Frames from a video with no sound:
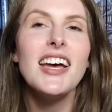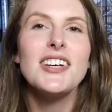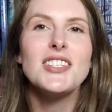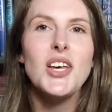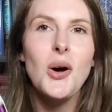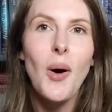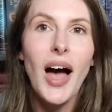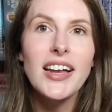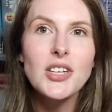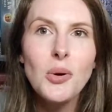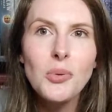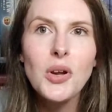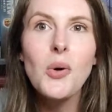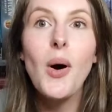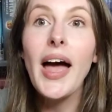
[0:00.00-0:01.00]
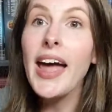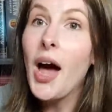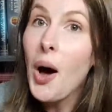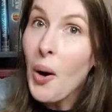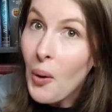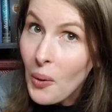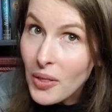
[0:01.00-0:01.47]
So I don't know a
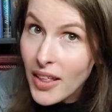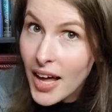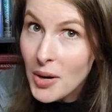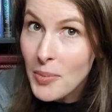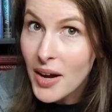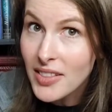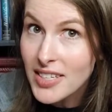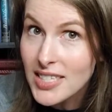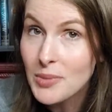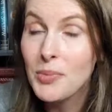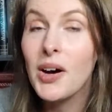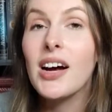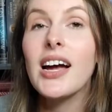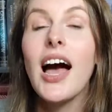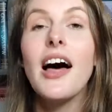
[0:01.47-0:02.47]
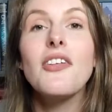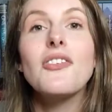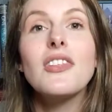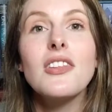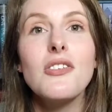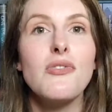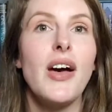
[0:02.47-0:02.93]
whole lot about this book other
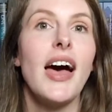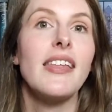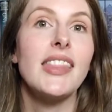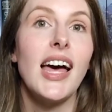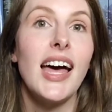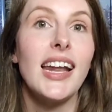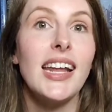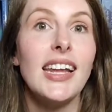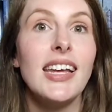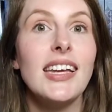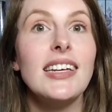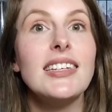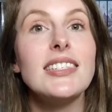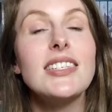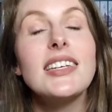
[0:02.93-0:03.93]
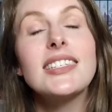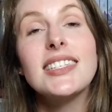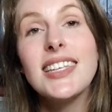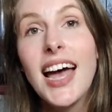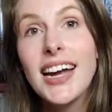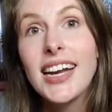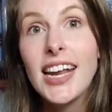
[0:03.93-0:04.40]
than the fact that it is
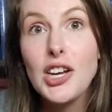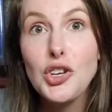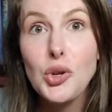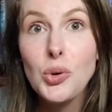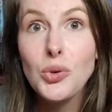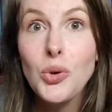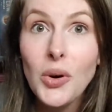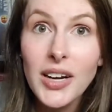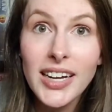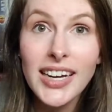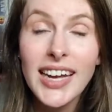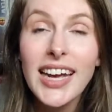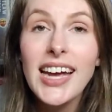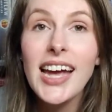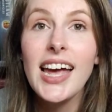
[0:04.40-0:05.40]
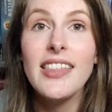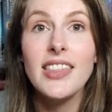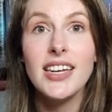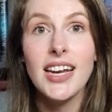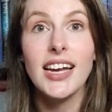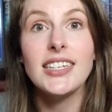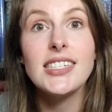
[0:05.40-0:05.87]
set in New York in the
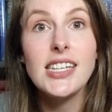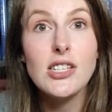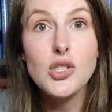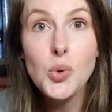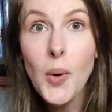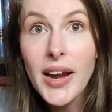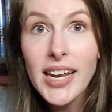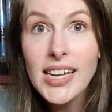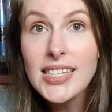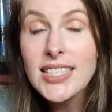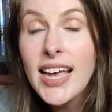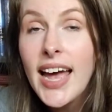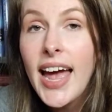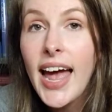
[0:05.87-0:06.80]
1920s